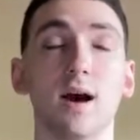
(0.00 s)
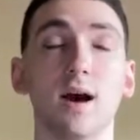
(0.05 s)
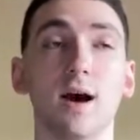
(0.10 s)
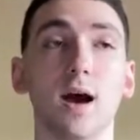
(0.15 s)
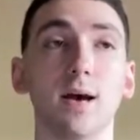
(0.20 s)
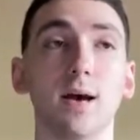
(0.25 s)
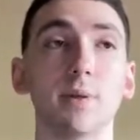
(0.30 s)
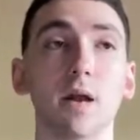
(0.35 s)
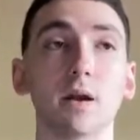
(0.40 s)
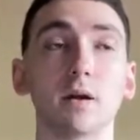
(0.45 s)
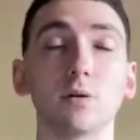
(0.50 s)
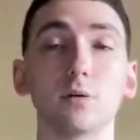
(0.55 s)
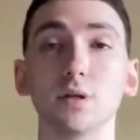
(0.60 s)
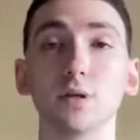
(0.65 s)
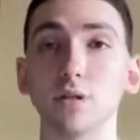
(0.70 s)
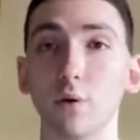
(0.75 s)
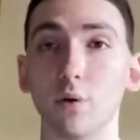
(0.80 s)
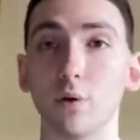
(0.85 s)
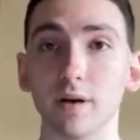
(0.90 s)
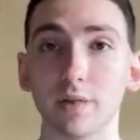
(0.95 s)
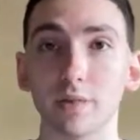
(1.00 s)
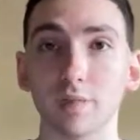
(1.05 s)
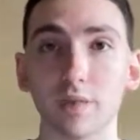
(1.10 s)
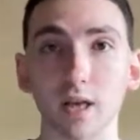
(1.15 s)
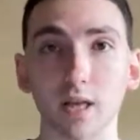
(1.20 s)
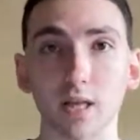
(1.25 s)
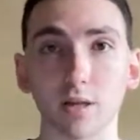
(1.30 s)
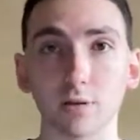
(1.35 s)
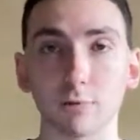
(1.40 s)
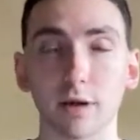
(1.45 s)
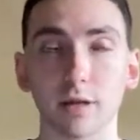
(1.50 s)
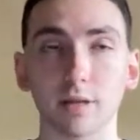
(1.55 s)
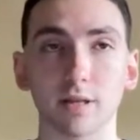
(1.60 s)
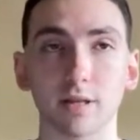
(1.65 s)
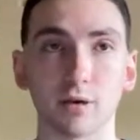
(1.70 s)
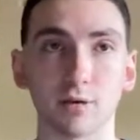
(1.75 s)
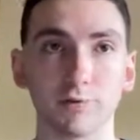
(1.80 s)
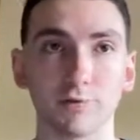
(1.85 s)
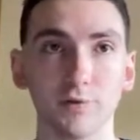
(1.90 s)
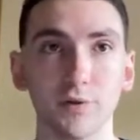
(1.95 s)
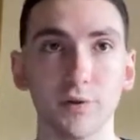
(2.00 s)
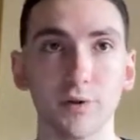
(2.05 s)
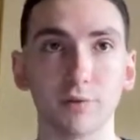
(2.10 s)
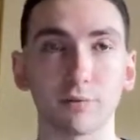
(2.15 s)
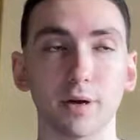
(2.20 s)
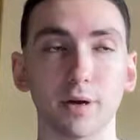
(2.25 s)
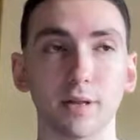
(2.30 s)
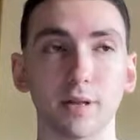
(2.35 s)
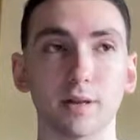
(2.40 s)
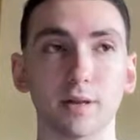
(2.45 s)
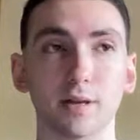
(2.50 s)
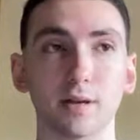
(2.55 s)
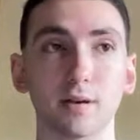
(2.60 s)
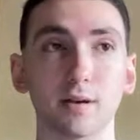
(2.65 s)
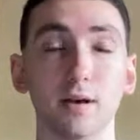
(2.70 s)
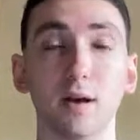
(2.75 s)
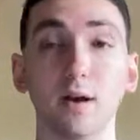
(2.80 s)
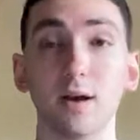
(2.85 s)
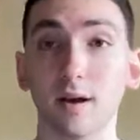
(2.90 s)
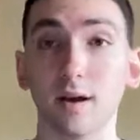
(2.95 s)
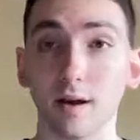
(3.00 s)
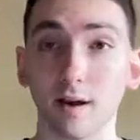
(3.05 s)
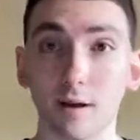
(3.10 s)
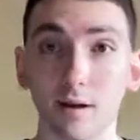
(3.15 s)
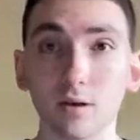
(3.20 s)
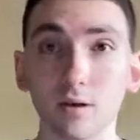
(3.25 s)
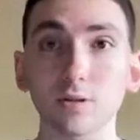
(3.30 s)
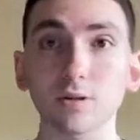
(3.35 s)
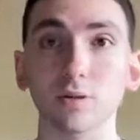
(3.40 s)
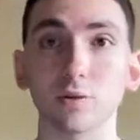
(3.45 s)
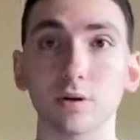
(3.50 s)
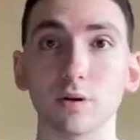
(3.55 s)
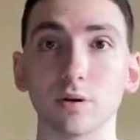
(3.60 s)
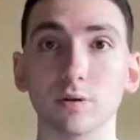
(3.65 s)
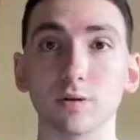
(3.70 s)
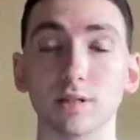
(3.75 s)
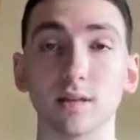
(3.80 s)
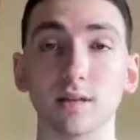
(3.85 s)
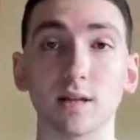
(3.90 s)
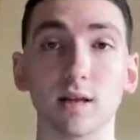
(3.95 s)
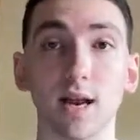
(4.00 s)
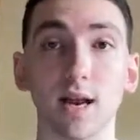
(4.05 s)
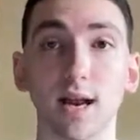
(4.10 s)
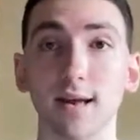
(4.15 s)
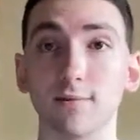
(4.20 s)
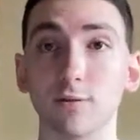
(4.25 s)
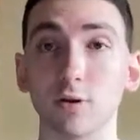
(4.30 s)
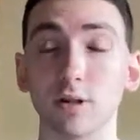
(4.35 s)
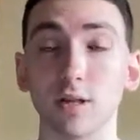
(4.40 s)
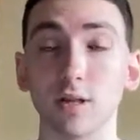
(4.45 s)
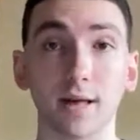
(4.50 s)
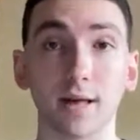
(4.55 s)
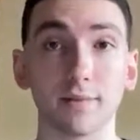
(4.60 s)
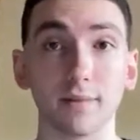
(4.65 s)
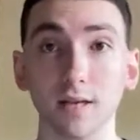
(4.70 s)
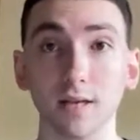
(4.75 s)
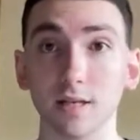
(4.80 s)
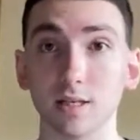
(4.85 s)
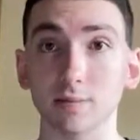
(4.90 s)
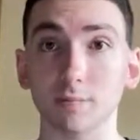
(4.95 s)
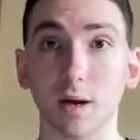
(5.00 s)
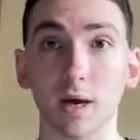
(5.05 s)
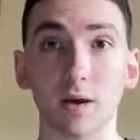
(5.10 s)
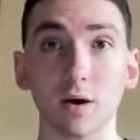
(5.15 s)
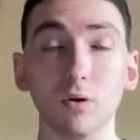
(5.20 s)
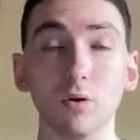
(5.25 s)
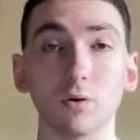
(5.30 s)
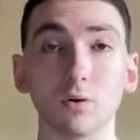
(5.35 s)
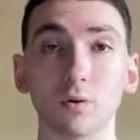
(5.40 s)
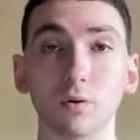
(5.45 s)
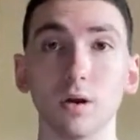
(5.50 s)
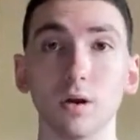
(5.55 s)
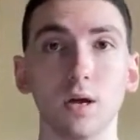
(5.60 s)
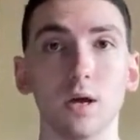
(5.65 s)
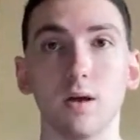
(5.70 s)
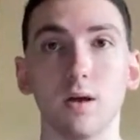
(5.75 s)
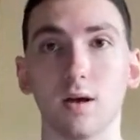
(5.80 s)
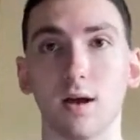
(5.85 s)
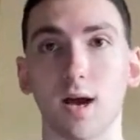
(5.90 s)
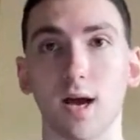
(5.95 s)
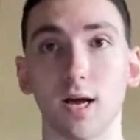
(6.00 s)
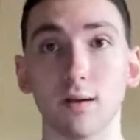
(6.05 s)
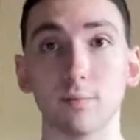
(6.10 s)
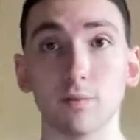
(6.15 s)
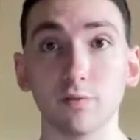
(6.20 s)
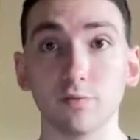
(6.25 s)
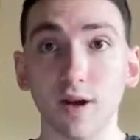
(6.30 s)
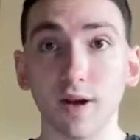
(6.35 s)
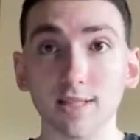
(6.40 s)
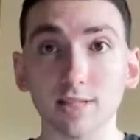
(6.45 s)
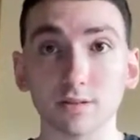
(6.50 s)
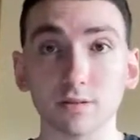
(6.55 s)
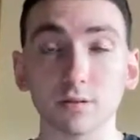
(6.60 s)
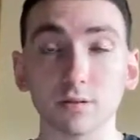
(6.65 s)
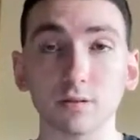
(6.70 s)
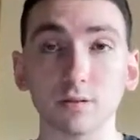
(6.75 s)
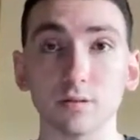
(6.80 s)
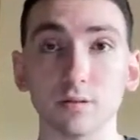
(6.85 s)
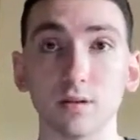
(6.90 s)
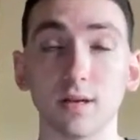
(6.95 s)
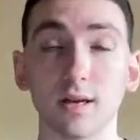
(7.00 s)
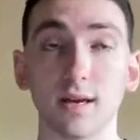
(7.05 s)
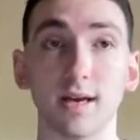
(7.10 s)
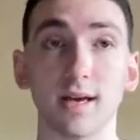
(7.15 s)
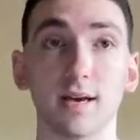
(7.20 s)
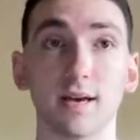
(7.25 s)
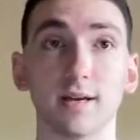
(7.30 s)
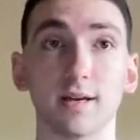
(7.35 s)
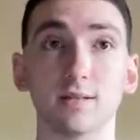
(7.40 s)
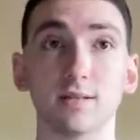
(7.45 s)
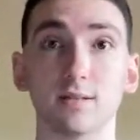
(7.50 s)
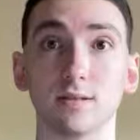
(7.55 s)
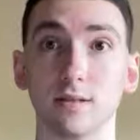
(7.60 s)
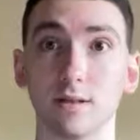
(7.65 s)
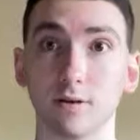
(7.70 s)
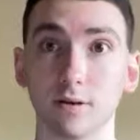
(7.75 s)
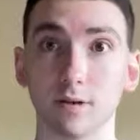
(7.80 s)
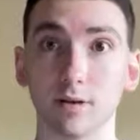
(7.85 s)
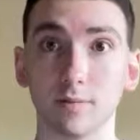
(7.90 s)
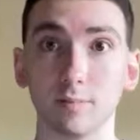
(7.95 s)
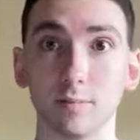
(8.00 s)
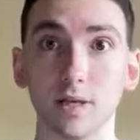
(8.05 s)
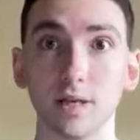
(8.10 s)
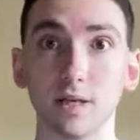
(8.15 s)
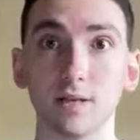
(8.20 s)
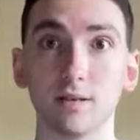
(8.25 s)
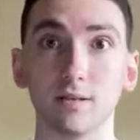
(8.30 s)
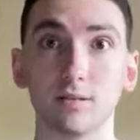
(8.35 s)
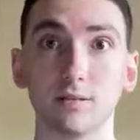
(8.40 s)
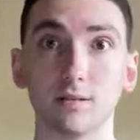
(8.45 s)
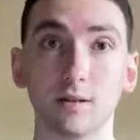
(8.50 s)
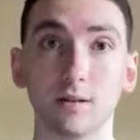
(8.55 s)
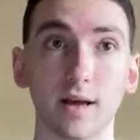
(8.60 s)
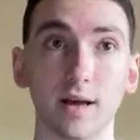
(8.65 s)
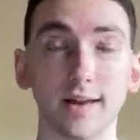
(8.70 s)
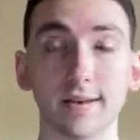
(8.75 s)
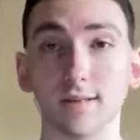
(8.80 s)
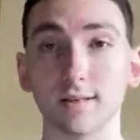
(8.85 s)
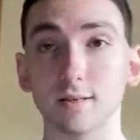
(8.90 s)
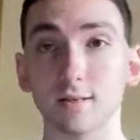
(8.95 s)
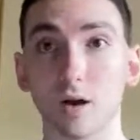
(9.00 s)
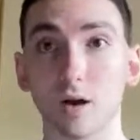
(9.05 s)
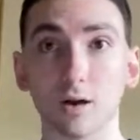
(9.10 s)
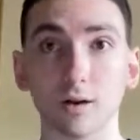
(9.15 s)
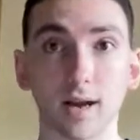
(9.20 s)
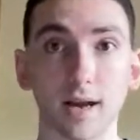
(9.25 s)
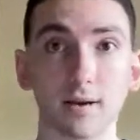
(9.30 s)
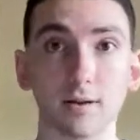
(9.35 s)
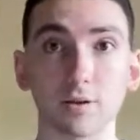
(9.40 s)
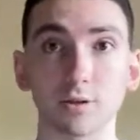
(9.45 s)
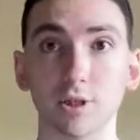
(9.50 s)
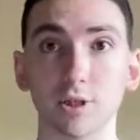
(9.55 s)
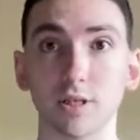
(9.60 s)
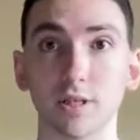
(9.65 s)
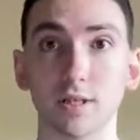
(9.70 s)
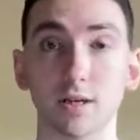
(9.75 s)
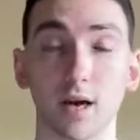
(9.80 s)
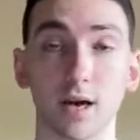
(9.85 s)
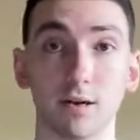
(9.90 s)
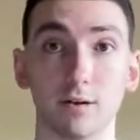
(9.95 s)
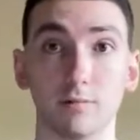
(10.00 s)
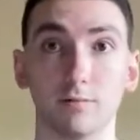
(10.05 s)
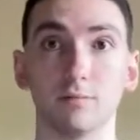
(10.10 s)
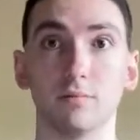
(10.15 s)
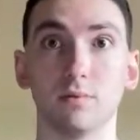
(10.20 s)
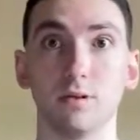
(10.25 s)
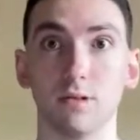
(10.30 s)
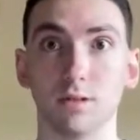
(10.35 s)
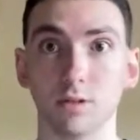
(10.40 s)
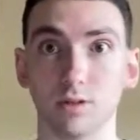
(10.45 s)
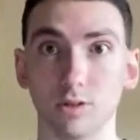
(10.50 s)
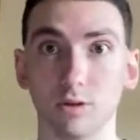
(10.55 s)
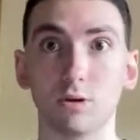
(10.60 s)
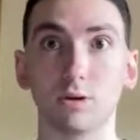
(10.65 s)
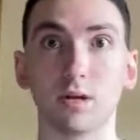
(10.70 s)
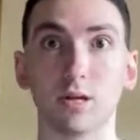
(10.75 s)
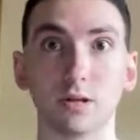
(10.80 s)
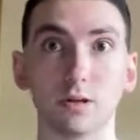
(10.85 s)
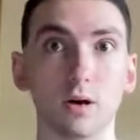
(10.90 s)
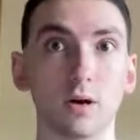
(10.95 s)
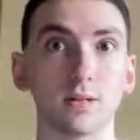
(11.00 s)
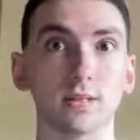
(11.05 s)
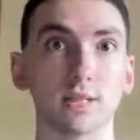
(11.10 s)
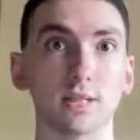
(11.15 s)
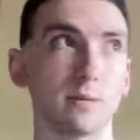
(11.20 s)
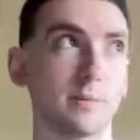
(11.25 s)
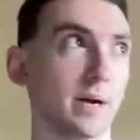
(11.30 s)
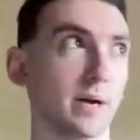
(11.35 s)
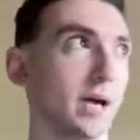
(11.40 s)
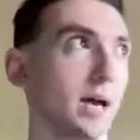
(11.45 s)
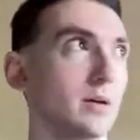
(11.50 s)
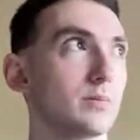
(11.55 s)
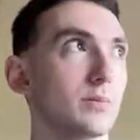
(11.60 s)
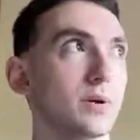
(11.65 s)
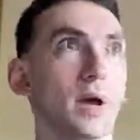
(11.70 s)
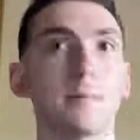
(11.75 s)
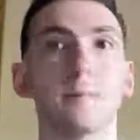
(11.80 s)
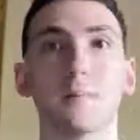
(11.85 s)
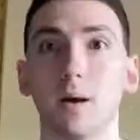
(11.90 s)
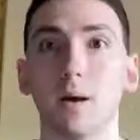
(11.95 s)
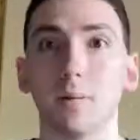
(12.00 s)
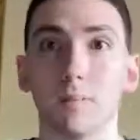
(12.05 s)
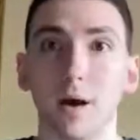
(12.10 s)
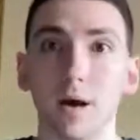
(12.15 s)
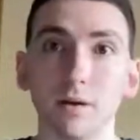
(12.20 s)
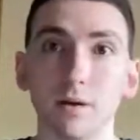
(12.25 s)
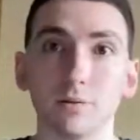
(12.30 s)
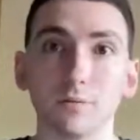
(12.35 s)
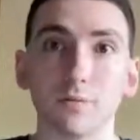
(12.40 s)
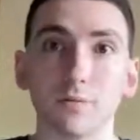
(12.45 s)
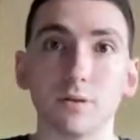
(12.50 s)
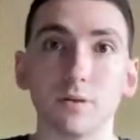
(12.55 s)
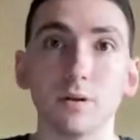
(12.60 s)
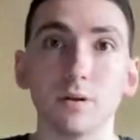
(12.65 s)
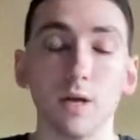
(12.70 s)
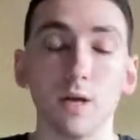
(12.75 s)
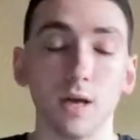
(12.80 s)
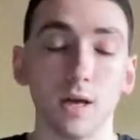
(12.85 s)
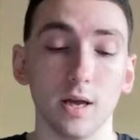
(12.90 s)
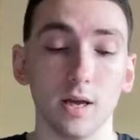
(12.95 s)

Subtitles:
I'm not always going to think the right thing or feel the right thing. And I also understand that not everything I think is my own. I'm a vessel, and there can be light and dark energy kind of inserting thoughts into my head when I'm not mindful.